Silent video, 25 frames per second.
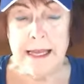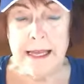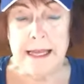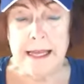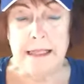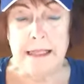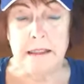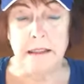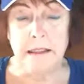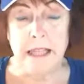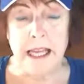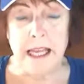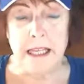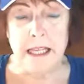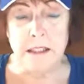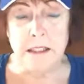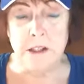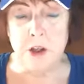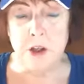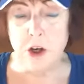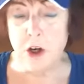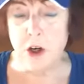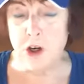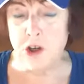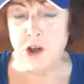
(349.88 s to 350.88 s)
Clayton
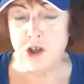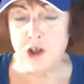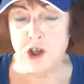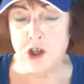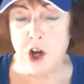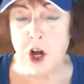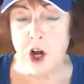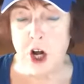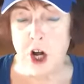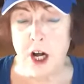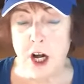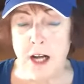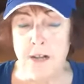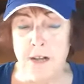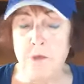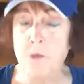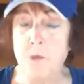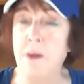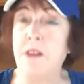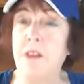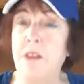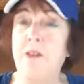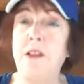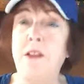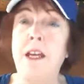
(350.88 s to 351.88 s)
Kershaw
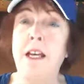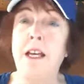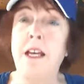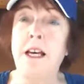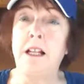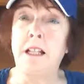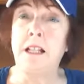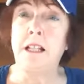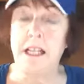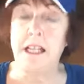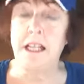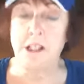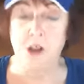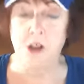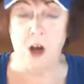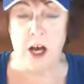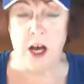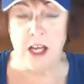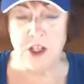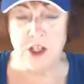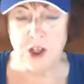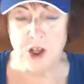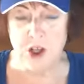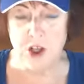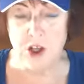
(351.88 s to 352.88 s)
with the LA
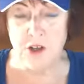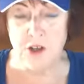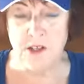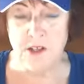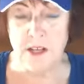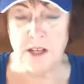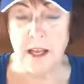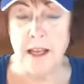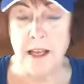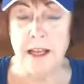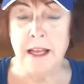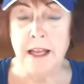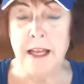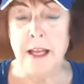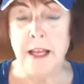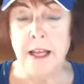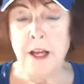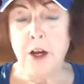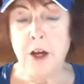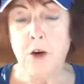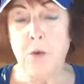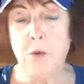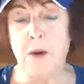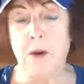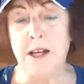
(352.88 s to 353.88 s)
Dodgers
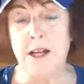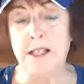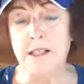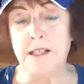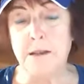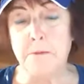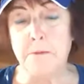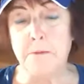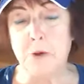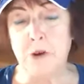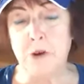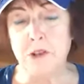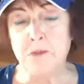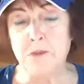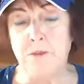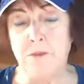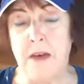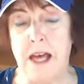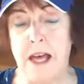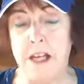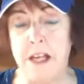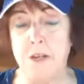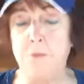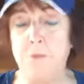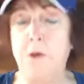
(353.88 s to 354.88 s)
was the most
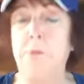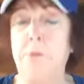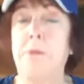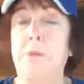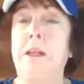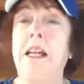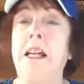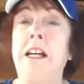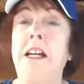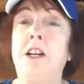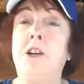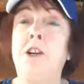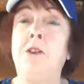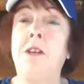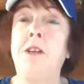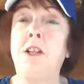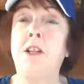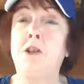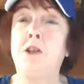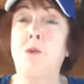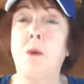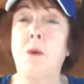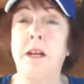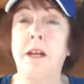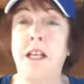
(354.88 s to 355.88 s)
valuable player in
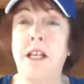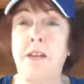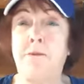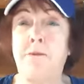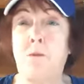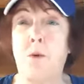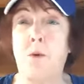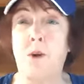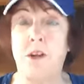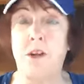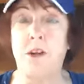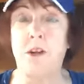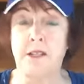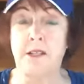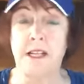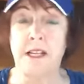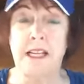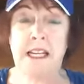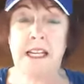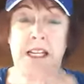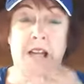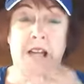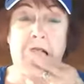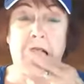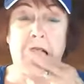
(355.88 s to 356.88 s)

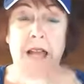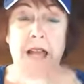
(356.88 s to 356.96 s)
2014.